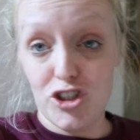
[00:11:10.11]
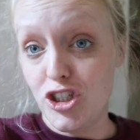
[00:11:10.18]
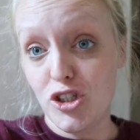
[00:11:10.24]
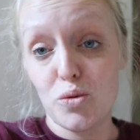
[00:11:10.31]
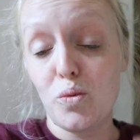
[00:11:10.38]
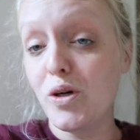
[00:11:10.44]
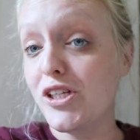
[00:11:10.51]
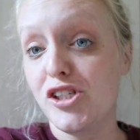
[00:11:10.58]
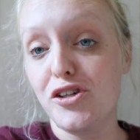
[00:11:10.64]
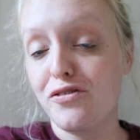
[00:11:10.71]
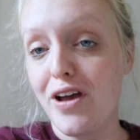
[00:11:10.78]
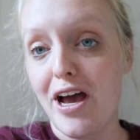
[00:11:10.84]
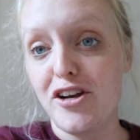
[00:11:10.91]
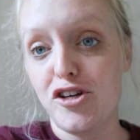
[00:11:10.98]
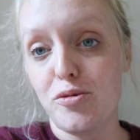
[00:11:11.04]
just once
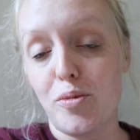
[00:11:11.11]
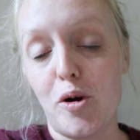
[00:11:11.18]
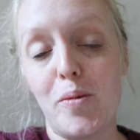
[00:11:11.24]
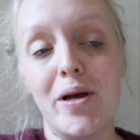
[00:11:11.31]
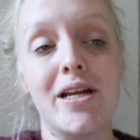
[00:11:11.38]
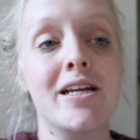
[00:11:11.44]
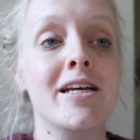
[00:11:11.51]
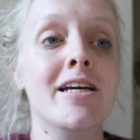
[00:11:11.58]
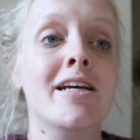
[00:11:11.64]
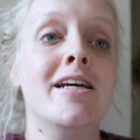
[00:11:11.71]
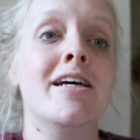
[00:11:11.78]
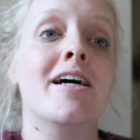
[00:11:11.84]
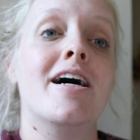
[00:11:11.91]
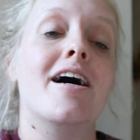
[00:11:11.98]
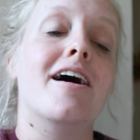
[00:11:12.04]
you've had your moment.
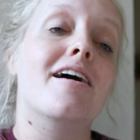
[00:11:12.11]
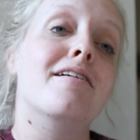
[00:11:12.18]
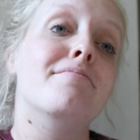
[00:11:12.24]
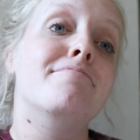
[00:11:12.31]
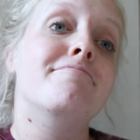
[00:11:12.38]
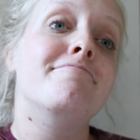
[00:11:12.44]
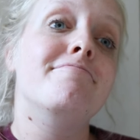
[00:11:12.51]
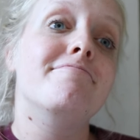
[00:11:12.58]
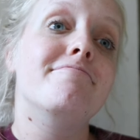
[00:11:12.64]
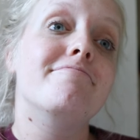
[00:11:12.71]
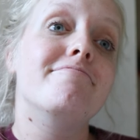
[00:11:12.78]
Um,